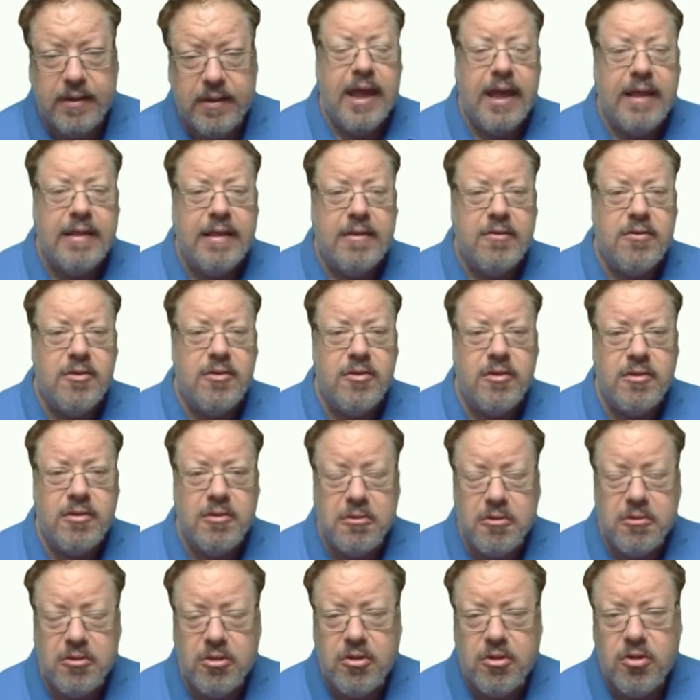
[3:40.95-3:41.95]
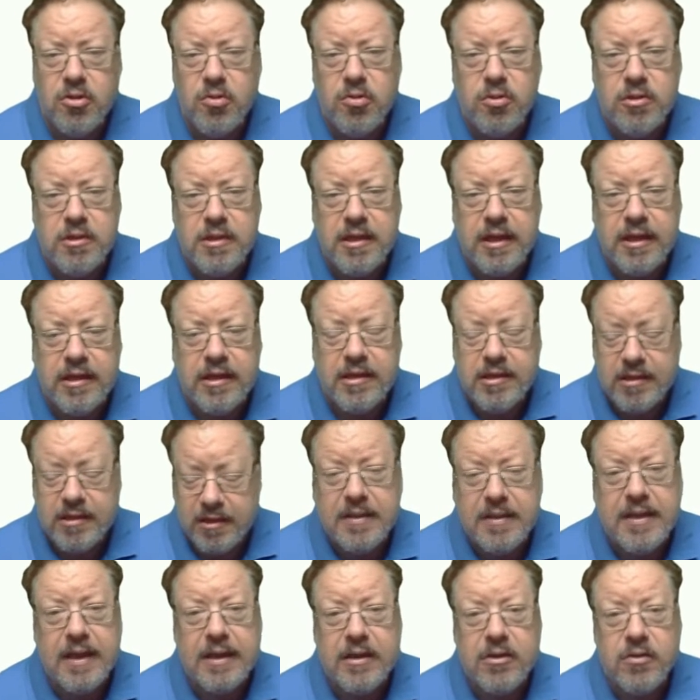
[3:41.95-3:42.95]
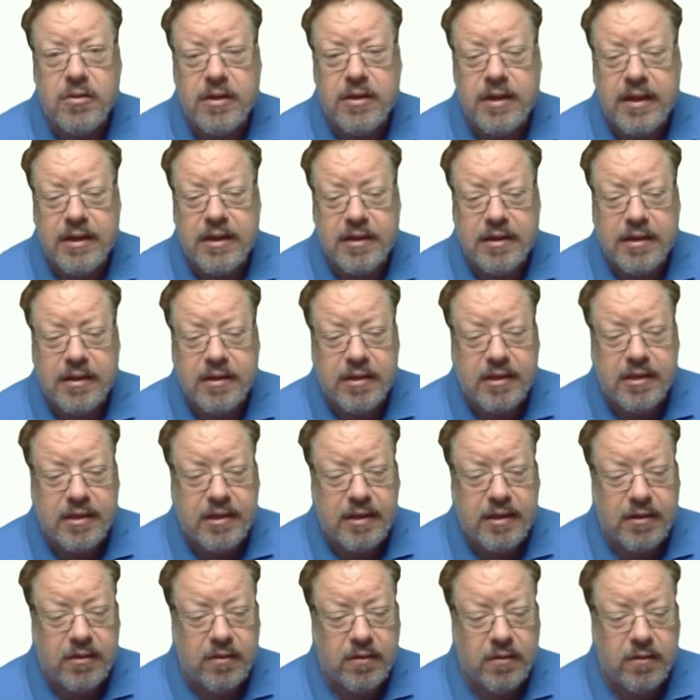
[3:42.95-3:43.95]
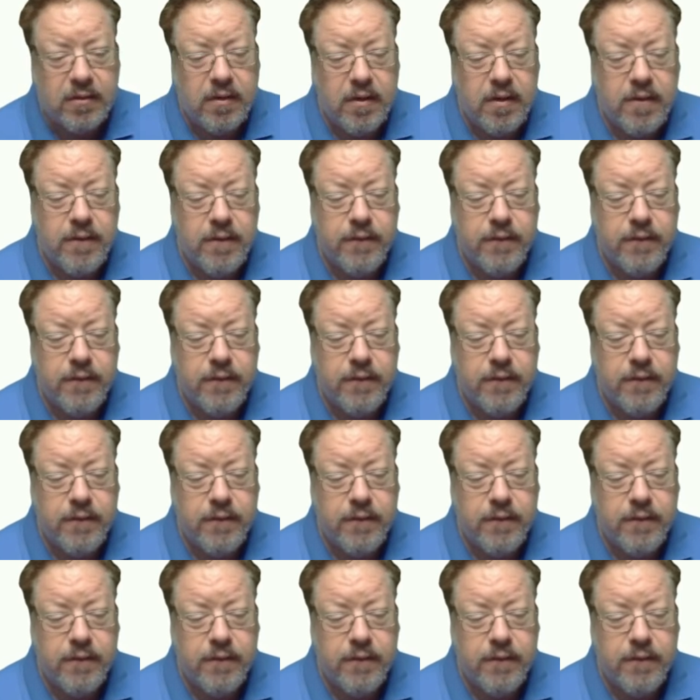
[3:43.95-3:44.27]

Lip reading: And there's two things that you need to consider.